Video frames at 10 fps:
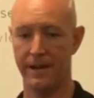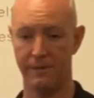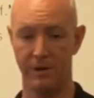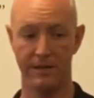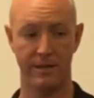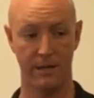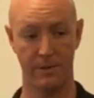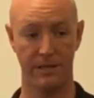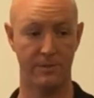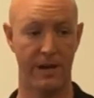and when I talk
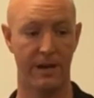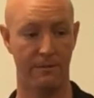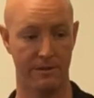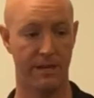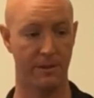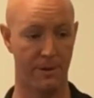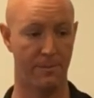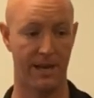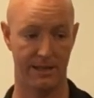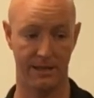about the spine, I'm going to talk about
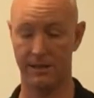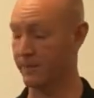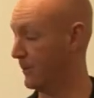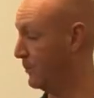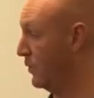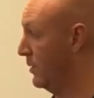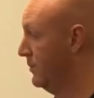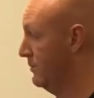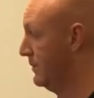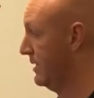myelin a little.
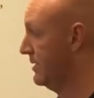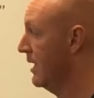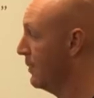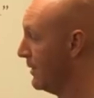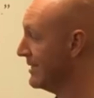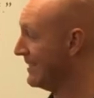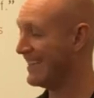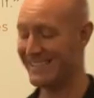Basically,